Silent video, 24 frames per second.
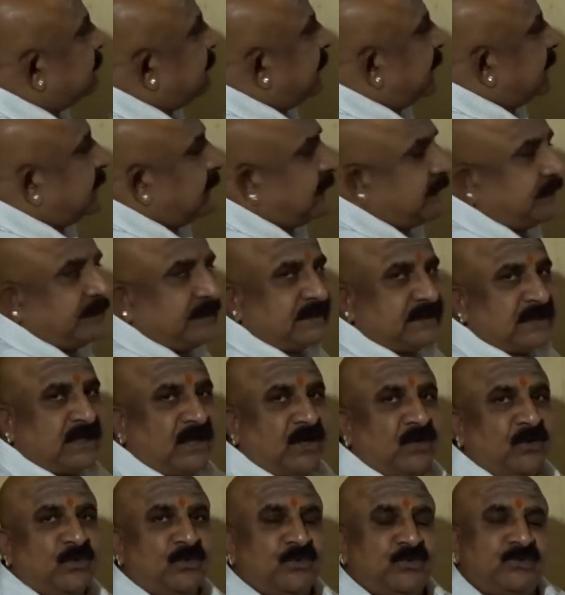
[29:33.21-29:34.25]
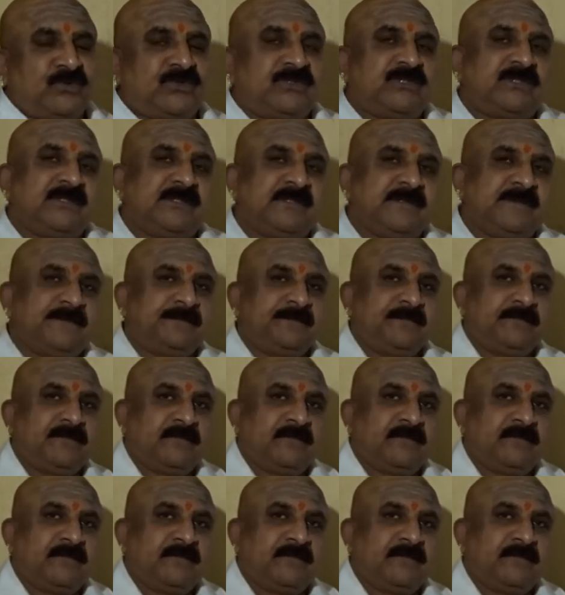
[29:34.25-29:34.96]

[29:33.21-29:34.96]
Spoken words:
aspected this house.